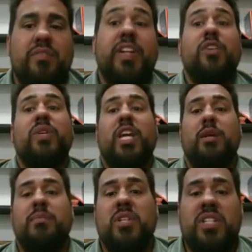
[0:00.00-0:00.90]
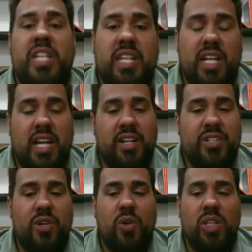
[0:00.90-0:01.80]
video games are taking on a
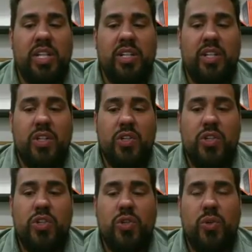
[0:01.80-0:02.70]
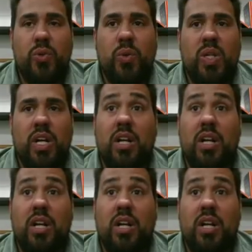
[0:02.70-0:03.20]
totally new